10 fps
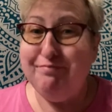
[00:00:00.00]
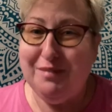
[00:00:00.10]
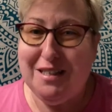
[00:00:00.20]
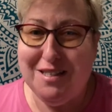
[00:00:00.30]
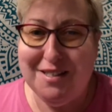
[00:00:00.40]

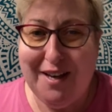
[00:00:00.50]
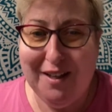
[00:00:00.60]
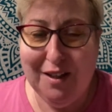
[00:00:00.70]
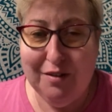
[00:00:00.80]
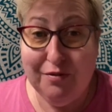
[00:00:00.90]
That's the
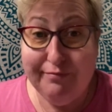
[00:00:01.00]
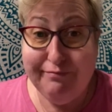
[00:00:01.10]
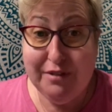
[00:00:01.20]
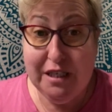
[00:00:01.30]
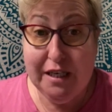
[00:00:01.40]
title of
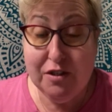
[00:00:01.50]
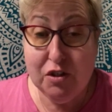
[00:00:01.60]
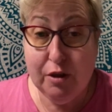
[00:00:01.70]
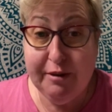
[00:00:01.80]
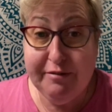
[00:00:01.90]
today's
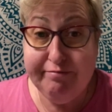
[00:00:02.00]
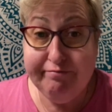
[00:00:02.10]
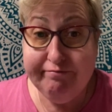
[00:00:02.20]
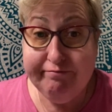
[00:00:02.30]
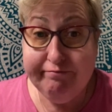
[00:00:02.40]
sermon,
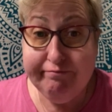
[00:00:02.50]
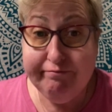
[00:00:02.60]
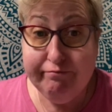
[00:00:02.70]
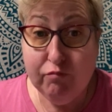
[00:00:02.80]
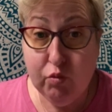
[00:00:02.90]

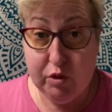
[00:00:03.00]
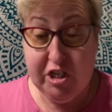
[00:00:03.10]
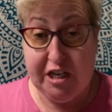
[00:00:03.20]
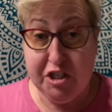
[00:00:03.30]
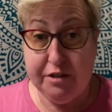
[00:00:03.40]

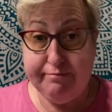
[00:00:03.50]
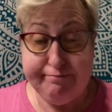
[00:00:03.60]
Rejection.